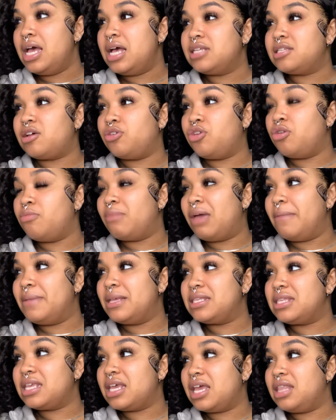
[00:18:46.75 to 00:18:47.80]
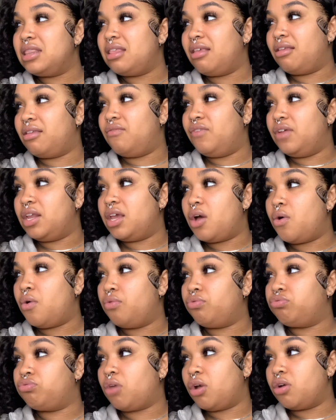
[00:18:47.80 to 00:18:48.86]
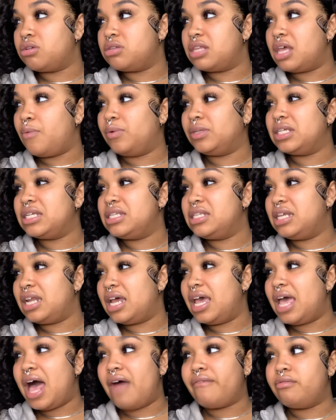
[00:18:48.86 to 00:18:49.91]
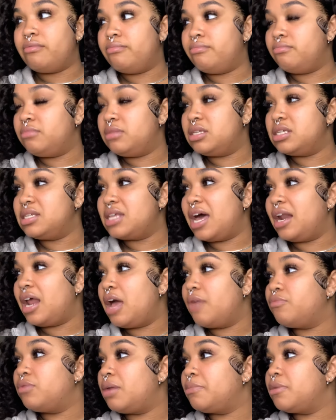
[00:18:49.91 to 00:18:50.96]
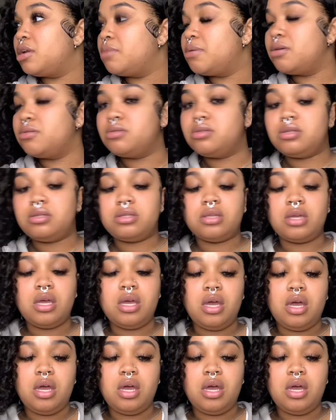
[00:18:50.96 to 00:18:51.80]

So you may be seeing this video on Thursday, which is today. I haven't decided when I'm going to post this.